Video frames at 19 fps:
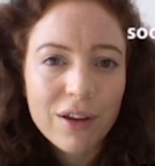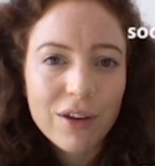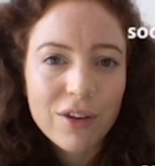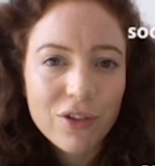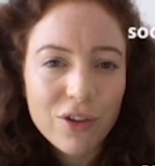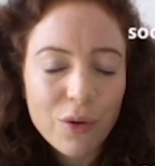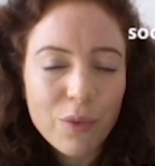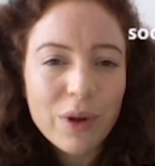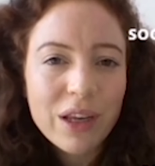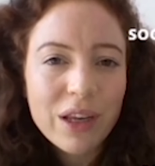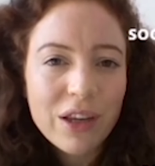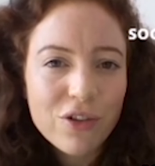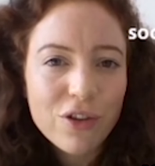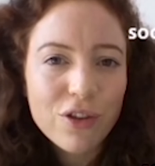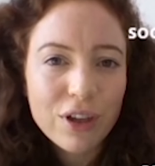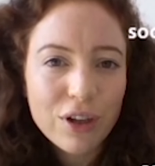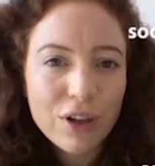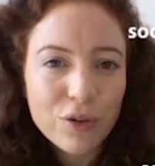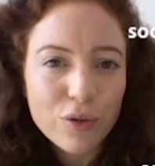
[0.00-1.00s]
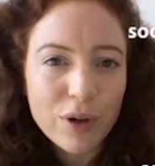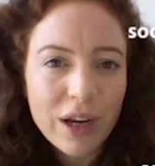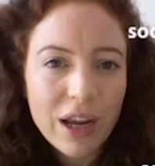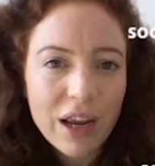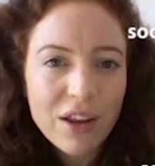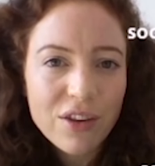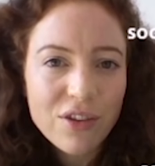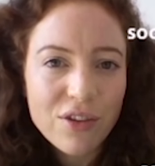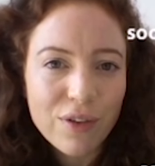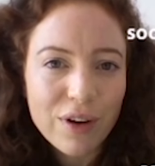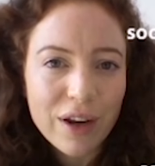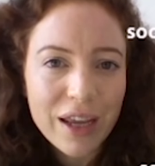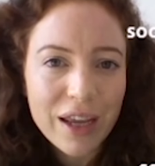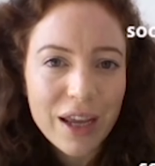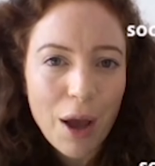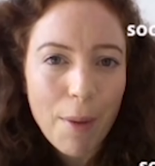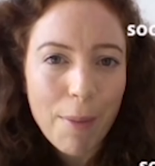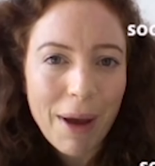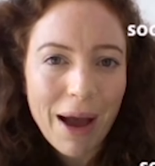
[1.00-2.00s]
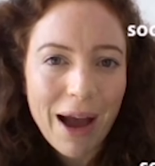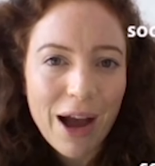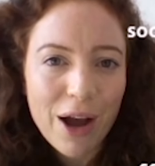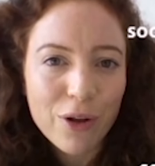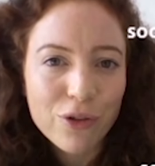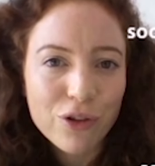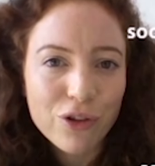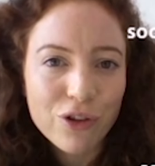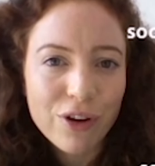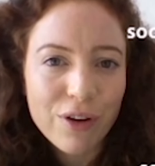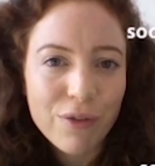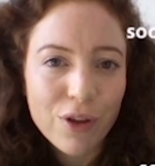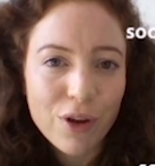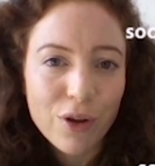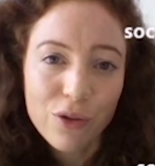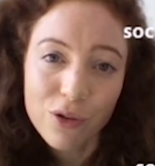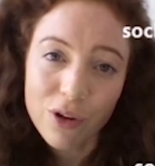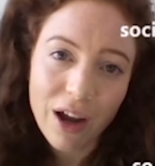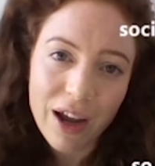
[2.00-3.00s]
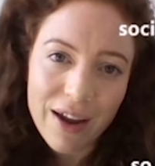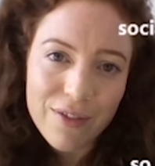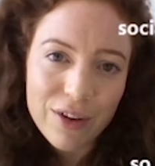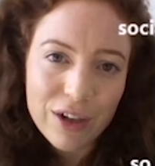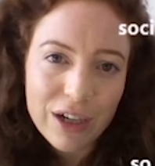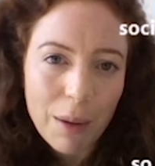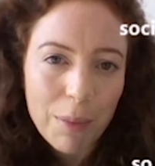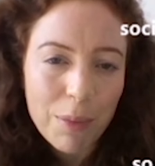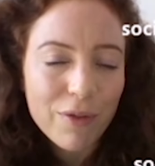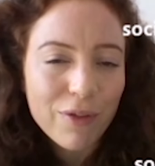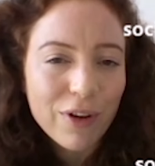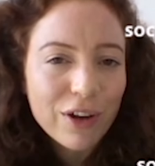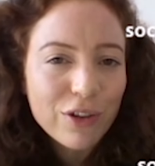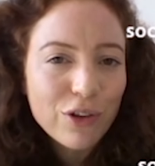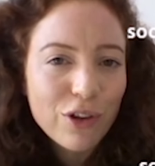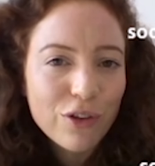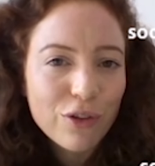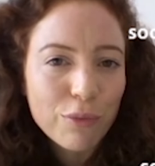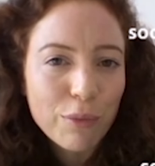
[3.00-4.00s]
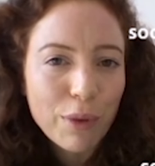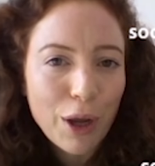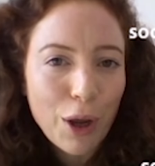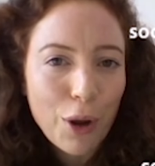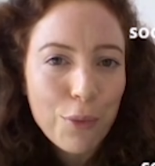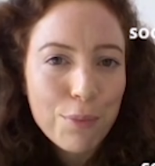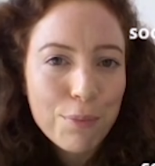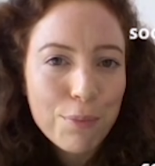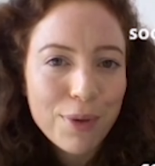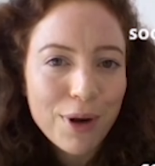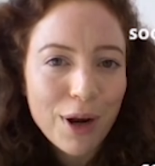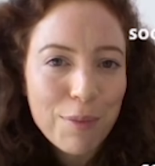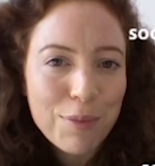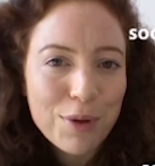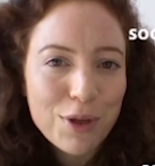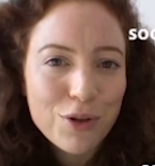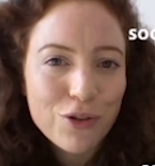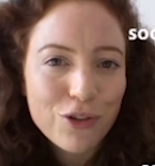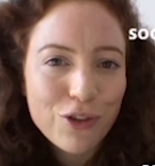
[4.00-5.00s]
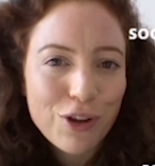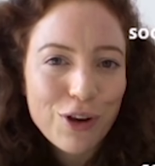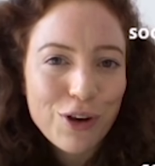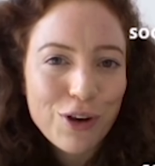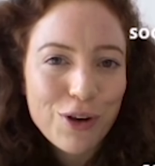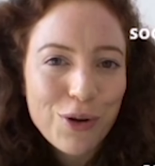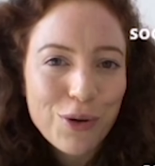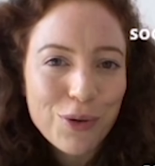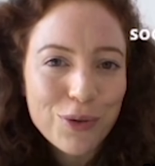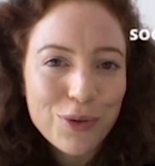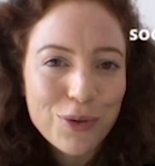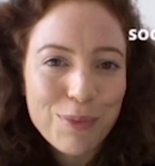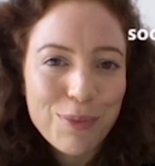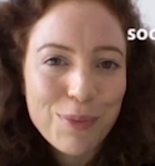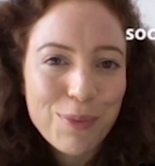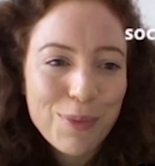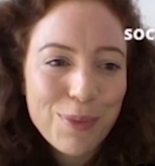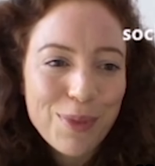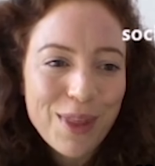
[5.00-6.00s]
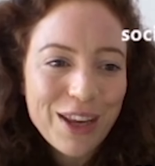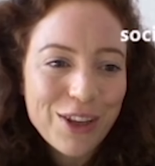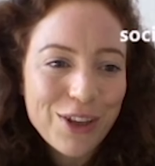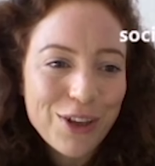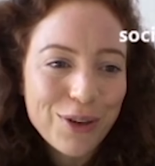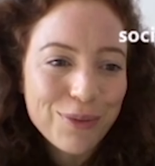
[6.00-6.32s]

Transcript: So we need to think creatively about how to shift those. I have a couple of ideas of my own, but I'd be interested in yours. Thank